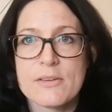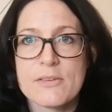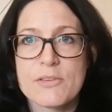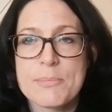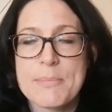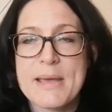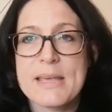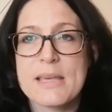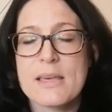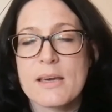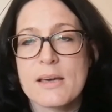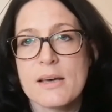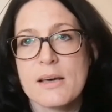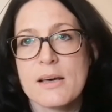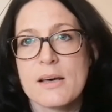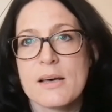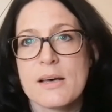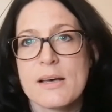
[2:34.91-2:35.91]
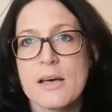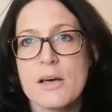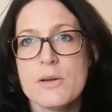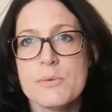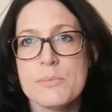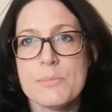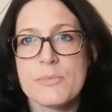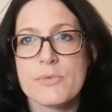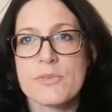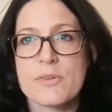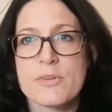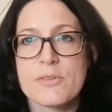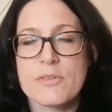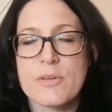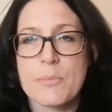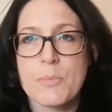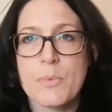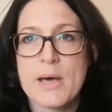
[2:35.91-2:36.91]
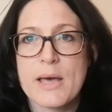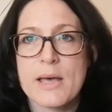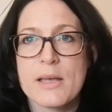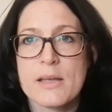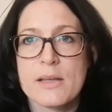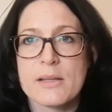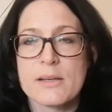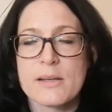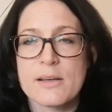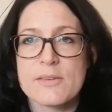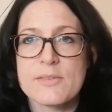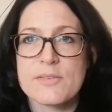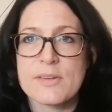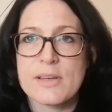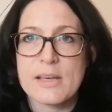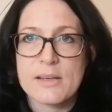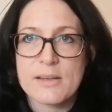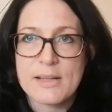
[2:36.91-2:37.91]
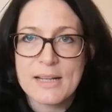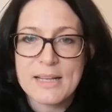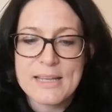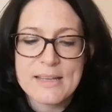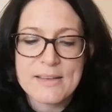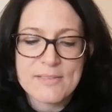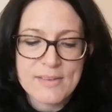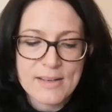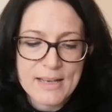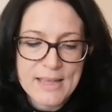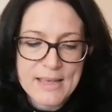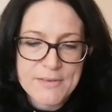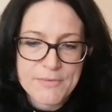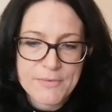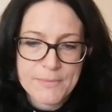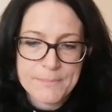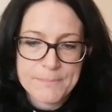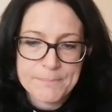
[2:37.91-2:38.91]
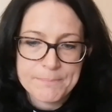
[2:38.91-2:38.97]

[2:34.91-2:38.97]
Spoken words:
to make our homes somewhere nice and clean to live.